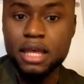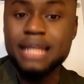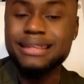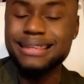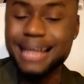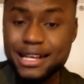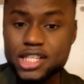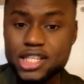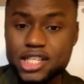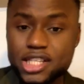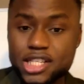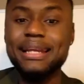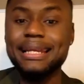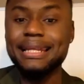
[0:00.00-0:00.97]
That's
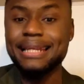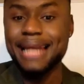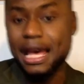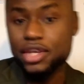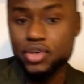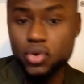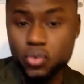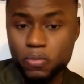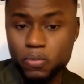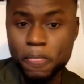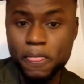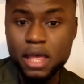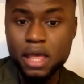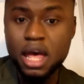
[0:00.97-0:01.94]
why they deny you.
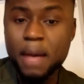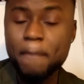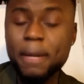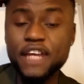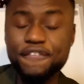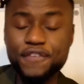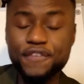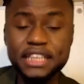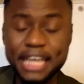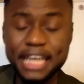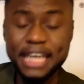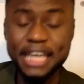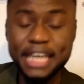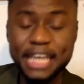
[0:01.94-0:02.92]
But if you
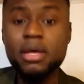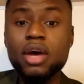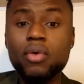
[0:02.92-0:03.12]
came